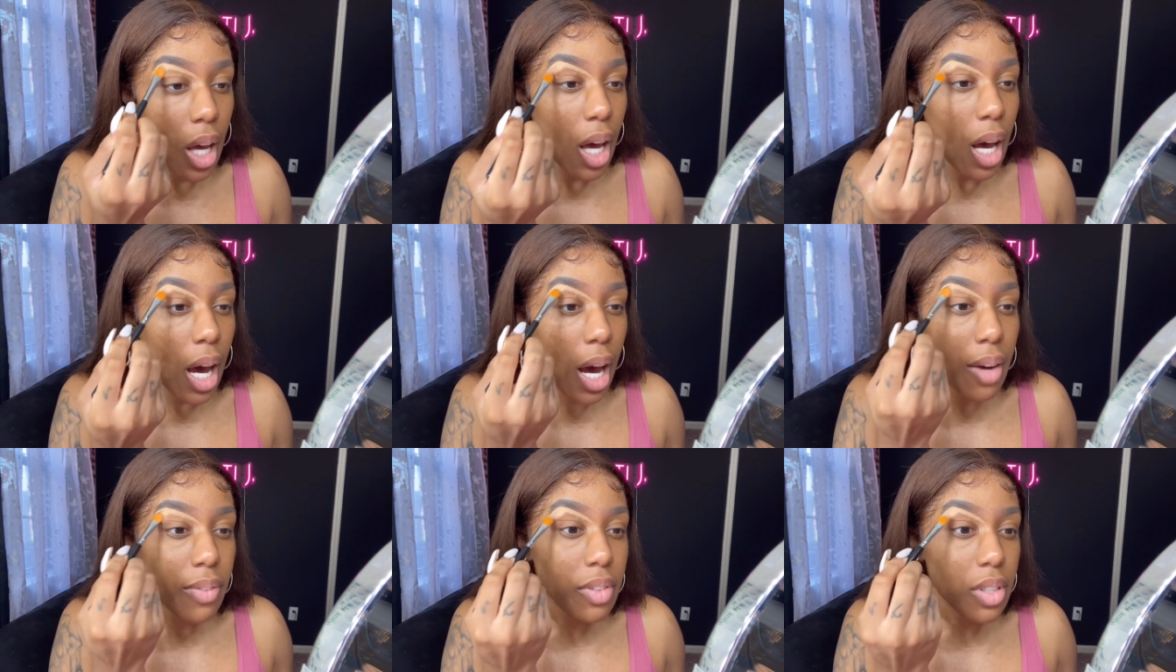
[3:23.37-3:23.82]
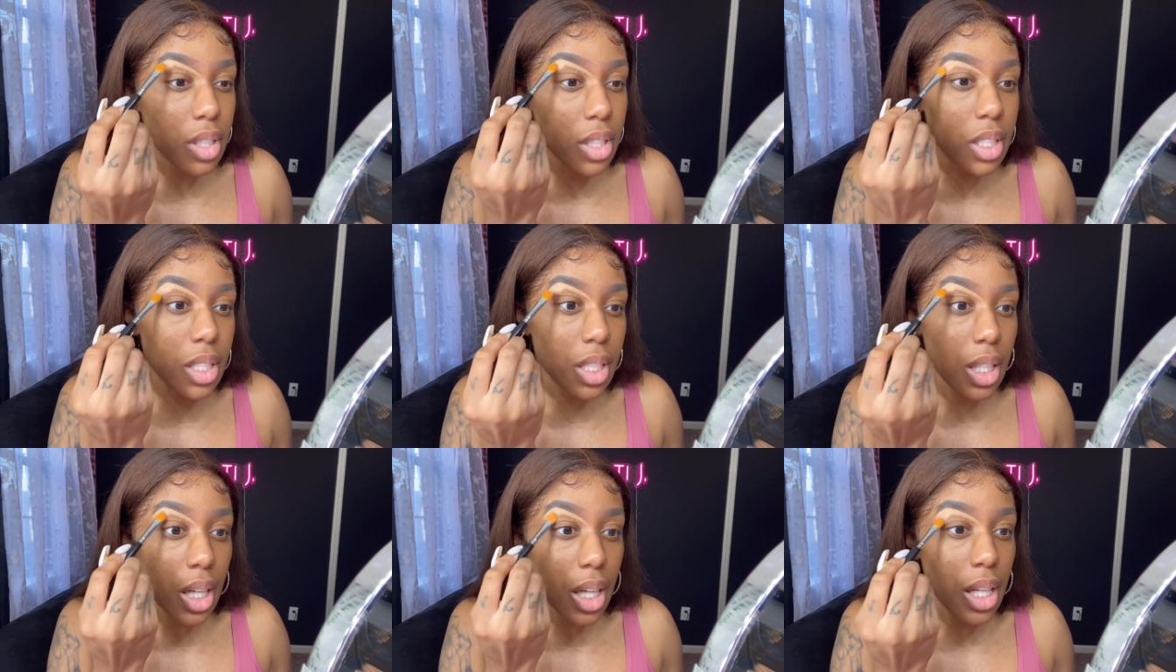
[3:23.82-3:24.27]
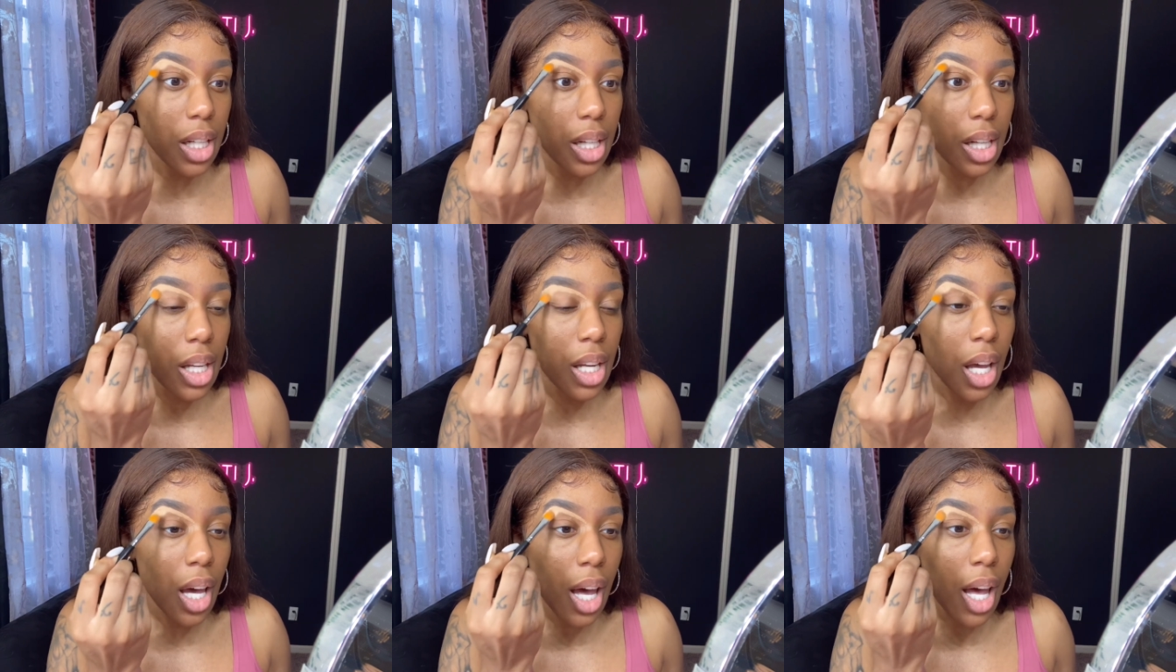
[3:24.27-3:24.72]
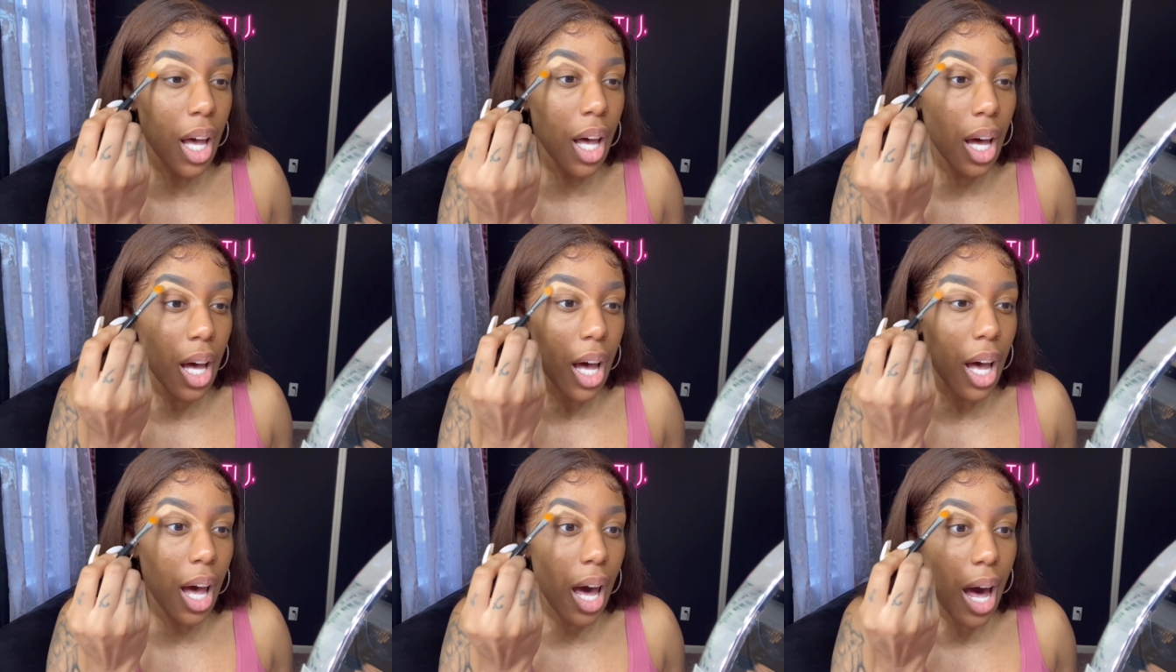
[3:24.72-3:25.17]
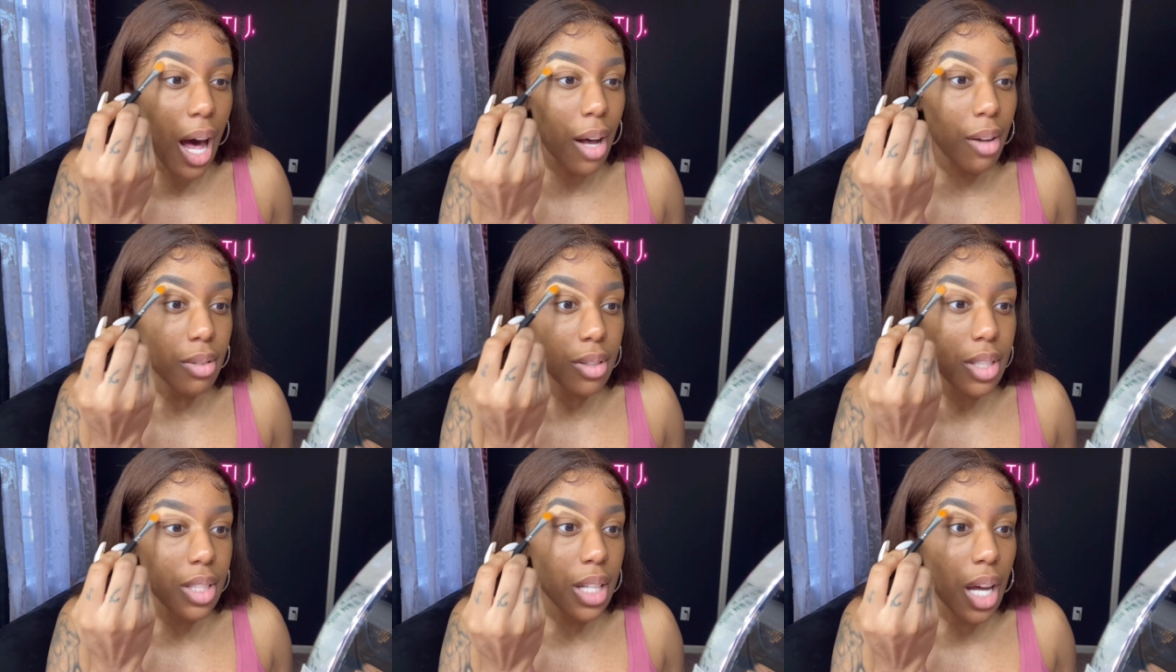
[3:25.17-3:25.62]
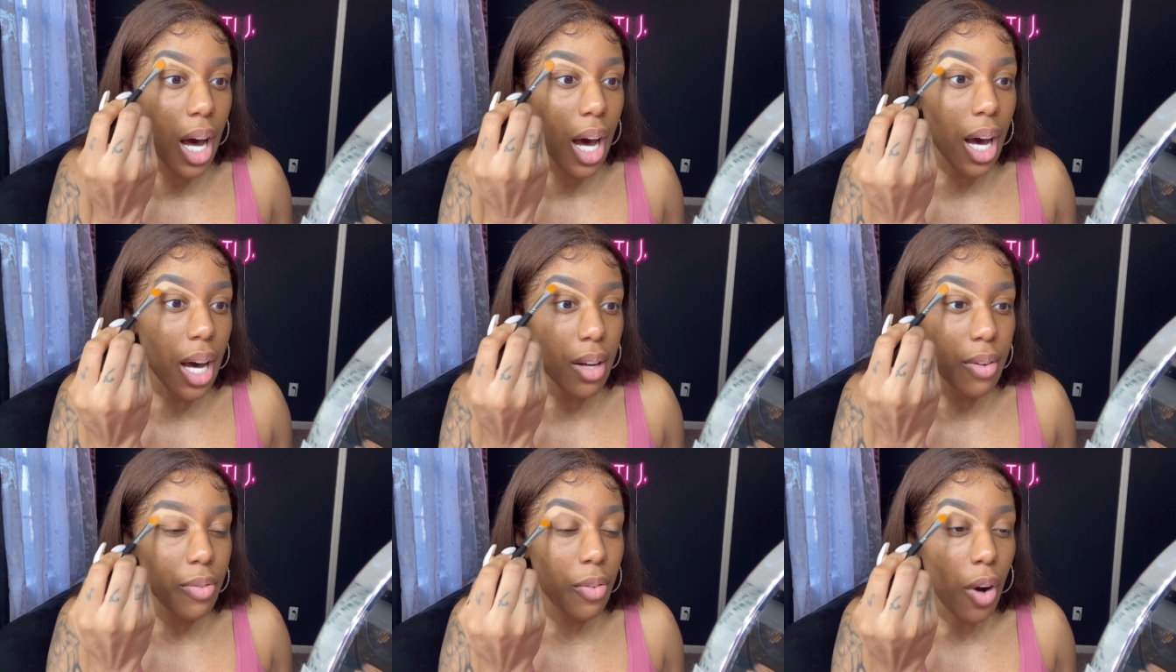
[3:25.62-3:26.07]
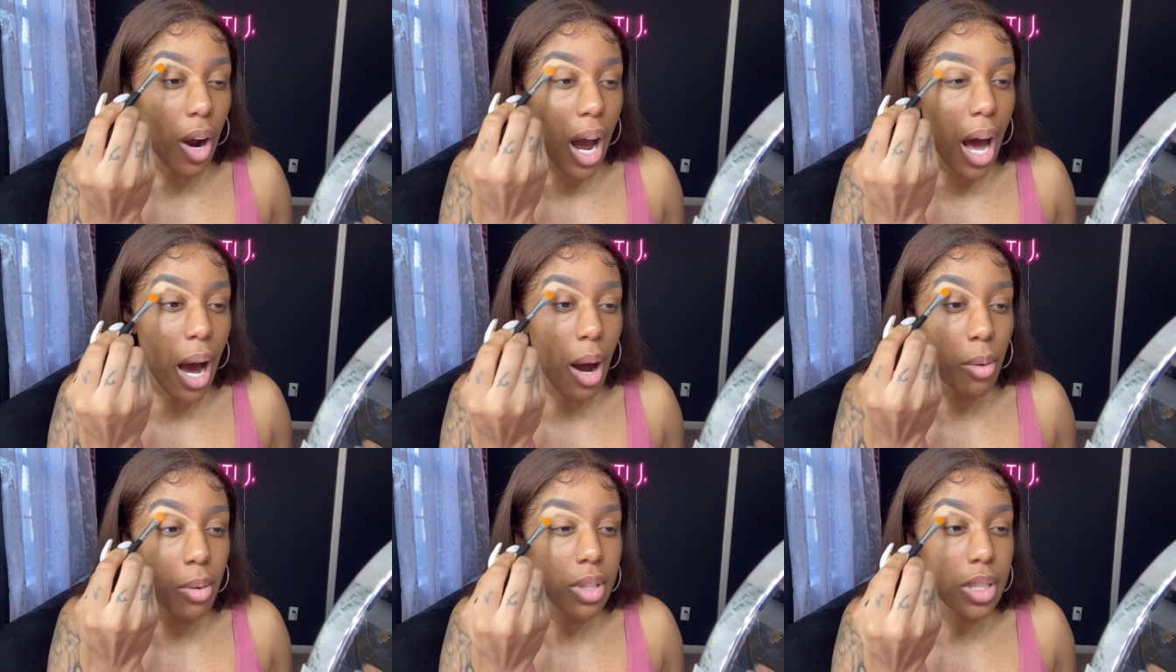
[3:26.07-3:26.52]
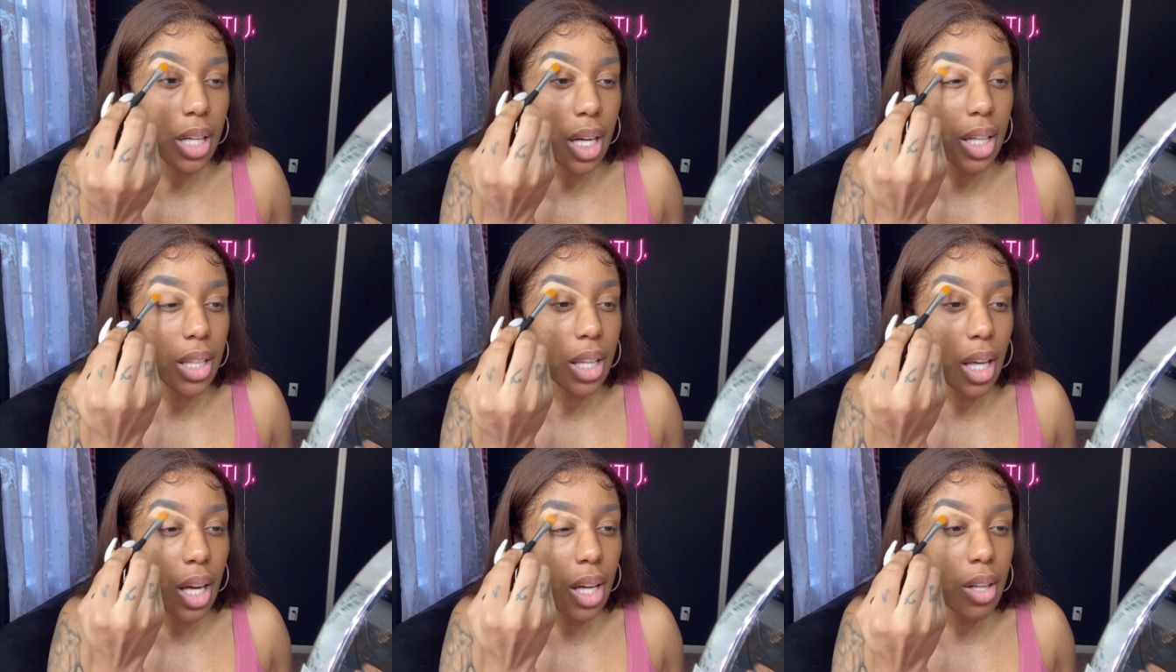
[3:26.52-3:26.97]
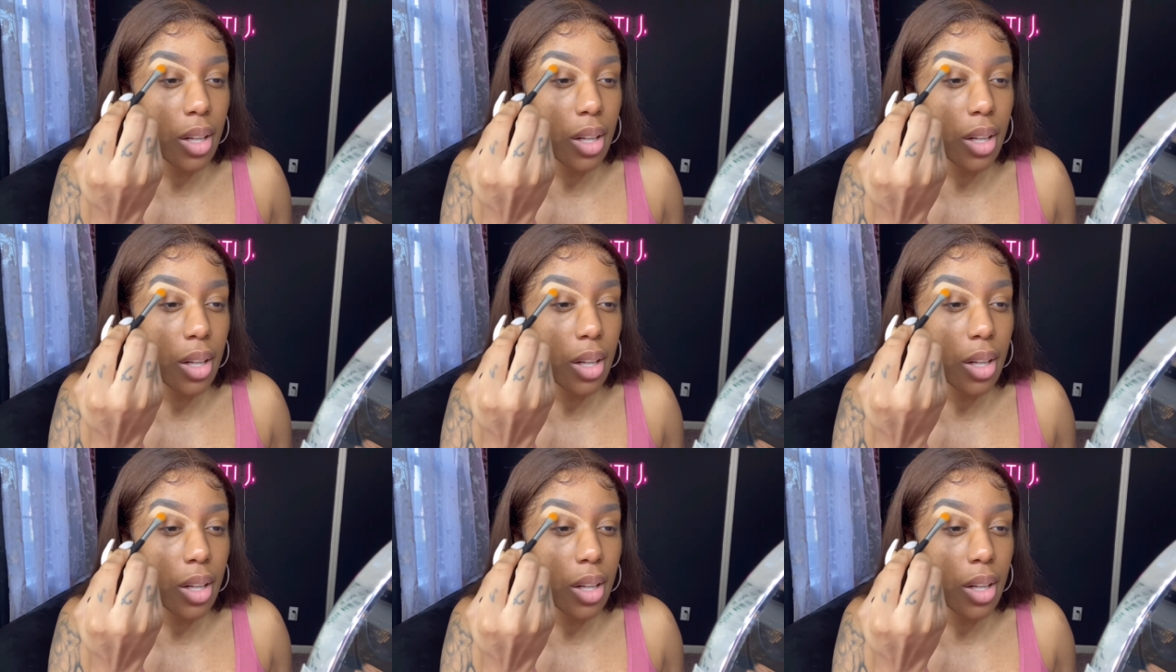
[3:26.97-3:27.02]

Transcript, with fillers: after sitting outside for hours like that,